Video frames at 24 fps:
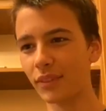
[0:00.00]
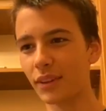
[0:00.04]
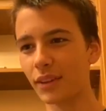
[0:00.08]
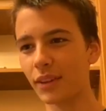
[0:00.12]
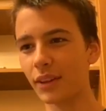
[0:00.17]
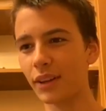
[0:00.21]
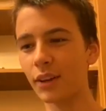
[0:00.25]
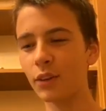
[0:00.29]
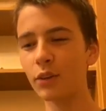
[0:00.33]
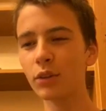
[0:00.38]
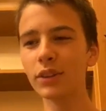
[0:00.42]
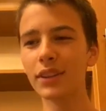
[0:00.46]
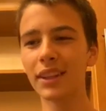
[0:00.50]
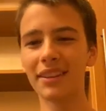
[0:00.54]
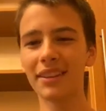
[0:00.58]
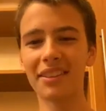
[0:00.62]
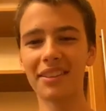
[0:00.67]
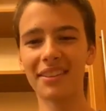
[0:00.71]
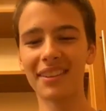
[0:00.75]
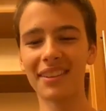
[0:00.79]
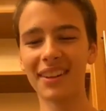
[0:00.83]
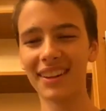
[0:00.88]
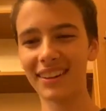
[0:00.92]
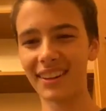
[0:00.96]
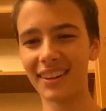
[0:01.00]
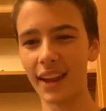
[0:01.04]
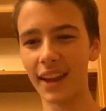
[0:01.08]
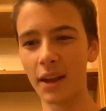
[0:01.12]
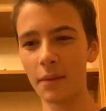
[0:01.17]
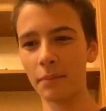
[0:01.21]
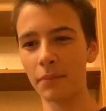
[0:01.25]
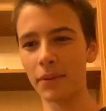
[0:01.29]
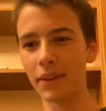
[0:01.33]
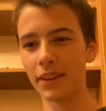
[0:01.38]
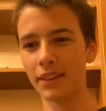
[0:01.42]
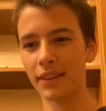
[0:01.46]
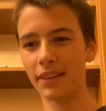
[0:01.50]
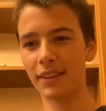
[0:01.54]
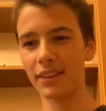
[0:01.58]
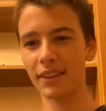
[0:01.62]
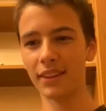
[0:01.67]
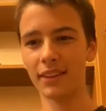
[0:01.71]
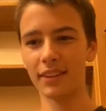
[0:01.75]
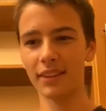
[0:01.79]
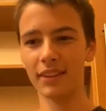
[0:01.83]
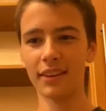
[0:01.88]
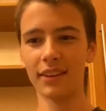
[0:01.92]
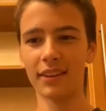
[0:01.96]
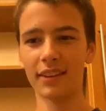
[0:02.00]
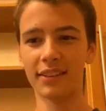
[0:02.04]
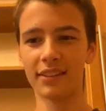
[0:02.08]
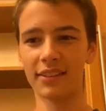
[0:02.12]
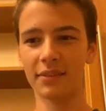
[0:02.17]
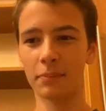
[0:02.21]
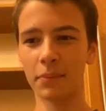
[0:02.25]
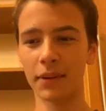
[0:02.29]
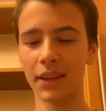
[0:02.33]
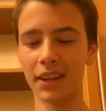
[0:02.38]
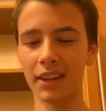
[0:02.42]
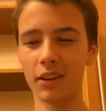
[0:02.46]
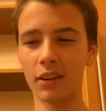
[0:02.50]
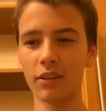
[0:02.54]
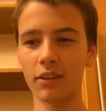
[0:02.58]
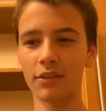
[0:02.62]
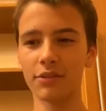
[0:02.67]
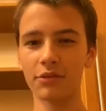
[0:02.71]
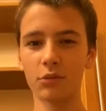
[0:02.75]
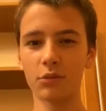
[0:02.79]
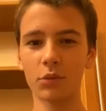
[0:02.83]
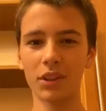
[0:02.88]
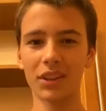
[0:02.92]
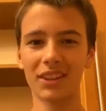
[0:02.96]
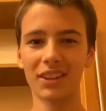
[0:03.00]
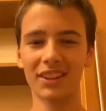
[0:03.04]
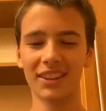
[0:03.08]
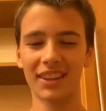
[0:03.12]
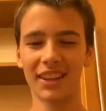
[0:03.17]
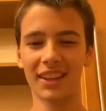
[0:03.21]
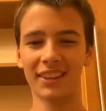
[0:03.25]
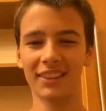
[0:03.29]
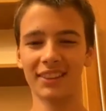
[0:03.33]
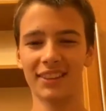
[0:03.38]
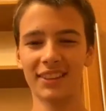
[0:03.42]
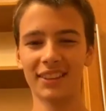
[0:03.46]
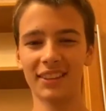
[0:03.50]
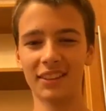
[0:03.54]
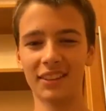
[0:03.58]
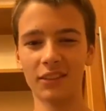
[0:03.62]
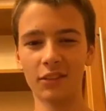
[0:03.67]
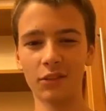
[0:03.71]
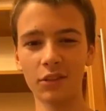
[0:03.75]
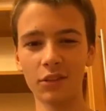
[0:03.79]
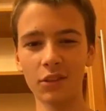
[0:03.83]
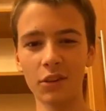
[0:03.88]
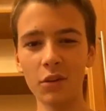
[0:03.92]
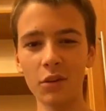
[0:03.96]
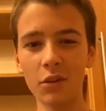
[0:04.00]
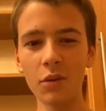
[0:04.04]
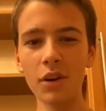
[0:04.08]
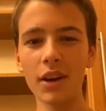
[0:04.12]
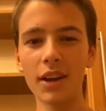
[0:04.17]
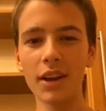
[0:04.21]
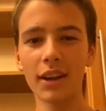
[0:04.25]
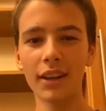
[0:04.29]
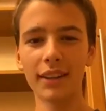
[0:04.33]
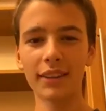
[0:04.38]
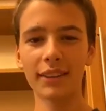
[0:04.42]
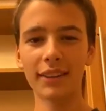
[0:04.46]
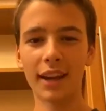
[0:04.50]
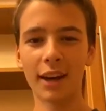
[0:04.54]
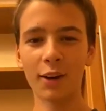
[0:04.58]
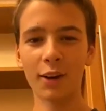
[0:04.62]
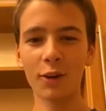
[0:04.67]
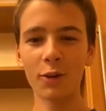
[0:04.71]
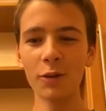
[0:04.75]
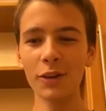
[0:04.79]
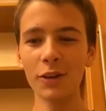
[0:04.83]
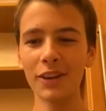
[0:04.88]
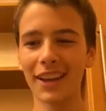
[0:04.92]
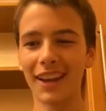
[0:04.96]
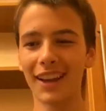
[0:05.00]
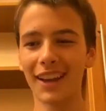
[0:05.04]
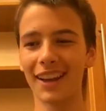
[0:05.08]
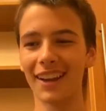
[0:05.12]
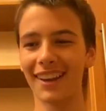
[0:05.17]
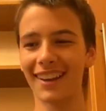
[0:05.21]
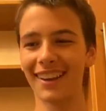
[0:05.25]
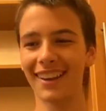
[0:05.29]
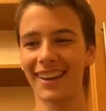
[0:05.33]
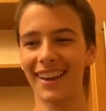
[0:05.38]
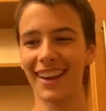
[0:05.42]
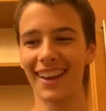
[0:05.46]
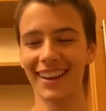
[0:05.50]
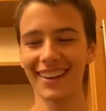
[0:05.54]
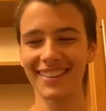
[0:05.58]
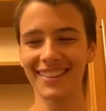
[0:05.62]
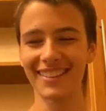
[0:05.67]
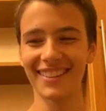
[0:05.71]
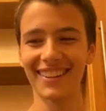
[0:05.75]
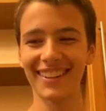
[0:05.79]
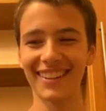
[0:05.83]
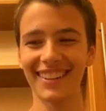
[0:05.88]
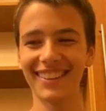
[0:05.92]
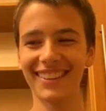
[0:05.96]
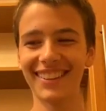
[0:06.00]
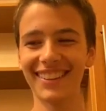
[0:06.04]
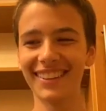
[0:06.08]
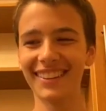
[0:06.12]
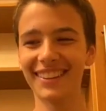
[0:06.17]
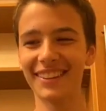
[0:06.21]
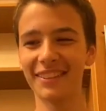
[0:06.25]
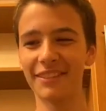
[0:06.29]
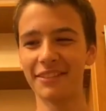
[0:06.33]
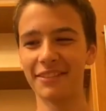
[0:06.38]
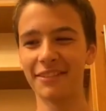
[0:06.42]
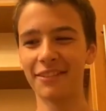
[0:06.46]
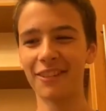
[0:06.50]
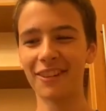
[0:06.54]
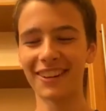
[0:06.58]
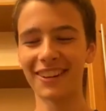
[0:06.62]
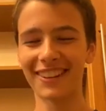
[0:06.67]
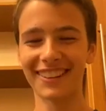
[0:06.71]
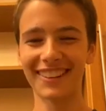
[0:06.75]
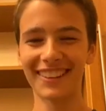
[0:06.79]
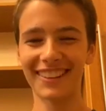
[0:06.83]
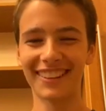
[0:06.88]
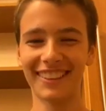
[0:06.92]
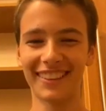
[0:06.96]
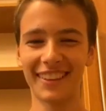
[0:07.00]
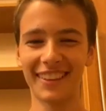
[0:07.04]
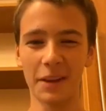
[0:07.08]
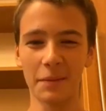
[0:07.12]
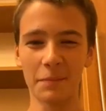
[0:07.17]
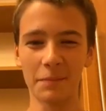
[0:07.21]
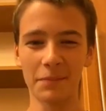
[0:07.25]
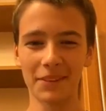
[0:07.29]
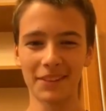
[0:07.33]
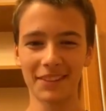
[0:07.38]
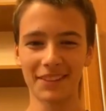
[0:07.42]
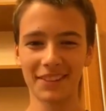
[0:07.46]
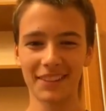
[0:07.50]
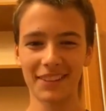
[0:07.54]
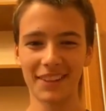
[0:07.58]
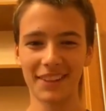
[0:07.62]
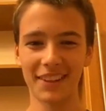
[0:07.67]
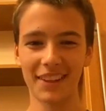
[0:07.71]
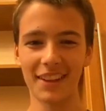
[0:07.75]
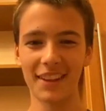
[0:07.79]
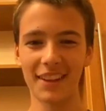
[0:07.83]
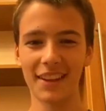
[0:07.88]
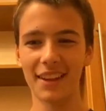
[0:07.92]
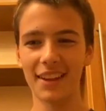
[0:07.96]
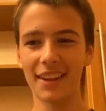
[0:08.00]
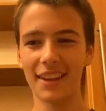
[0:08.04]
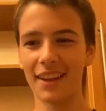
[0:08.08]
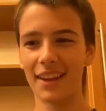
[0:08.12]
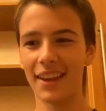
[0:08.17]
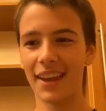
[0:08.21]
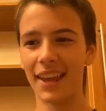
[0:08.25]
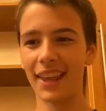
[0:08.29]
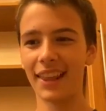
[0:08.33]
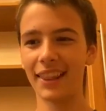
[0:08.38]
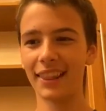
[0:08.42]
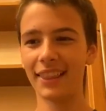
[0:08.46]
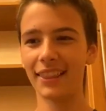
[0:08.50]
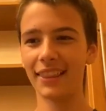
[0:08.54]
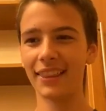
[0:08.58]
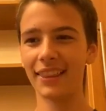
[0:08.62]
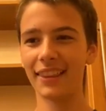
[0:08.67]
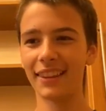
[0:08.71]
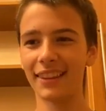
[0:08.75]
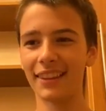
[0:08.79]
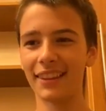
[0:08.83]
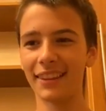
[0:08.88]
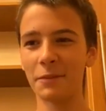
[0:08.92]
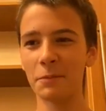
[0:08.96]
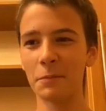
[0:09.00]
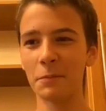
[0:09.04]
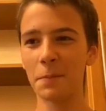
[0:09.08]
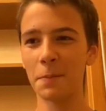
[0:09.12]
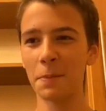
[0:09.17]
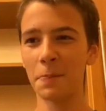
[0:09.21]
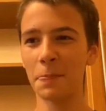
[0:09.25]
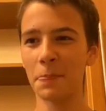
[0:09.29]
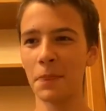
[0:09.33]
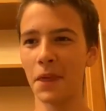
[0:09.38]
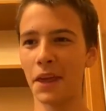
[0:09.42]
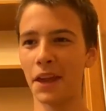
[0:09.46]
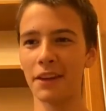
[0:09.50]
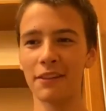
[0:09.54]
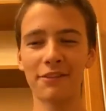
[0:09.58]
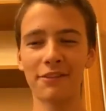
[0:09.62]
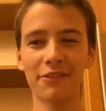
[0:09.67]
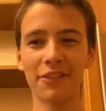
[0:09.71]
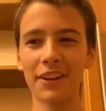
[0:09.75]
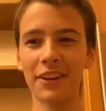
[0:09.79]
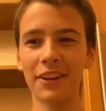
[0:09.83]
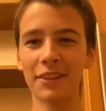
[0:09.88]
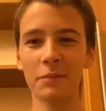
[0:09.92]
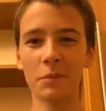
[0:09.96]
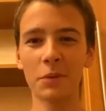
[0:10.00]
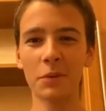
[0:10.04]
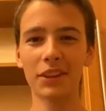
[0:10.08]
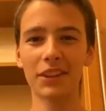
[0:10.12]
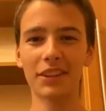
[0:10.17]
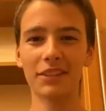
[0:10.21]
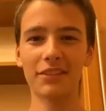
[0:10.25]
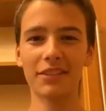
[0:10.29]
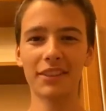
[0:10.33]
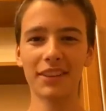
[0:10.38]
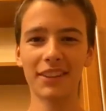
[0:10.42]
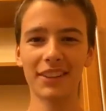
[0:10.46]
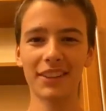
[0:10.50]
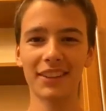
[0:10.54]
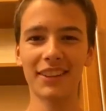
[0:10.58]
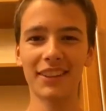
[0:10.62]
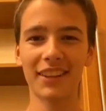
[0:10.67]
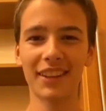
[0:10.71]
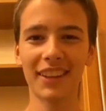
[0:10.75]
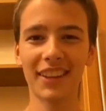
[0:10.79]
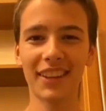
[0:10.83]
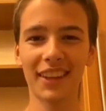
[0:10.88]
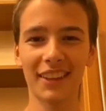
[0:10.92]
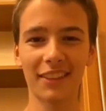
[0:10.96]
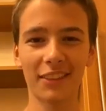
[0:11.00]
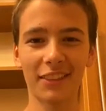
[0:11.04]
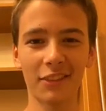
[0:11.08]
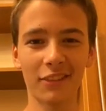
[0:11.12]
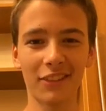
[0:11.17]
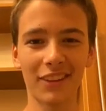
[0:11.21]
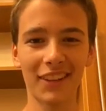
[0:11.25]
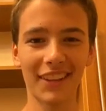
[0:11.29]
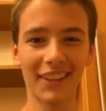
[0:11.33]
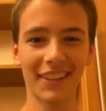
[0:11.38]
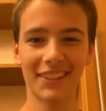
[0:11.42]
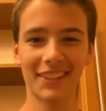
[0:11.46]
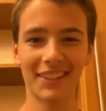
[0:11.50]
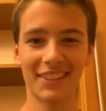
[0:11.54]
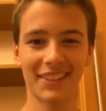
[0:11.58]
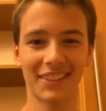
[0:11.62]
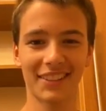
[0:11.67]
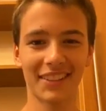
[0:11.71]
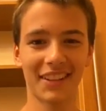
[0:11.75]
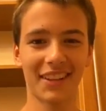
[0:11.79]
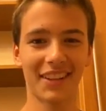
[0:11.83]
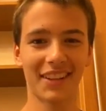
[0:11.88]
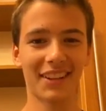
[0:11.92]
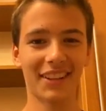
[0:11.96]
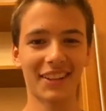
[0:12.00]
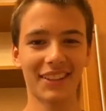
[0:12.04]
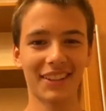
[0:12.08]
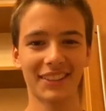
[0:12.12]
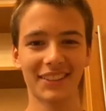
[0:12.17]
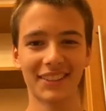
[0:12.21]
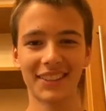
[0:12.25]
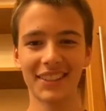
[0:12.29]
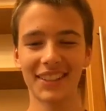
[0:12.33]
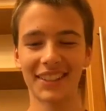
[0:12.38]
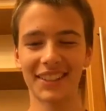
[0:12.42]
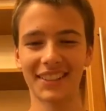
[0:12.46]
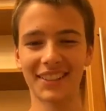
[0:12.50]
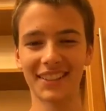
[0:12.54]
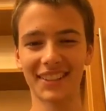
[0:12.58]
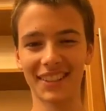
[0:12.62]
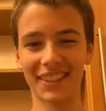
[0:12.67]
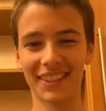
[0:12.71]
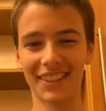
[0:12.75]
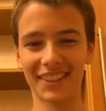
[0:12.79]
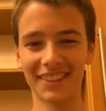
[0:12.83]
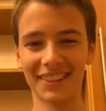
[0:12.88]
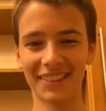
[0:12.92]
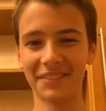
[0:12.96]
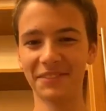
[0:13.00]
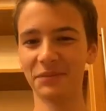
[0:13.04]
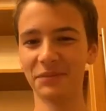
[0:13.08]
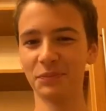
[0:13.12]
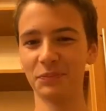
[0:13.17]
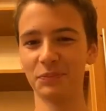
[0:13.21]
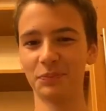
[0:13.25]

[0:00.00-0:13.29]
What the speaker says: A good thing happened in the spring of 2019. You know, Takuya actually did 14 taps. And I felt motivated again to lay 16.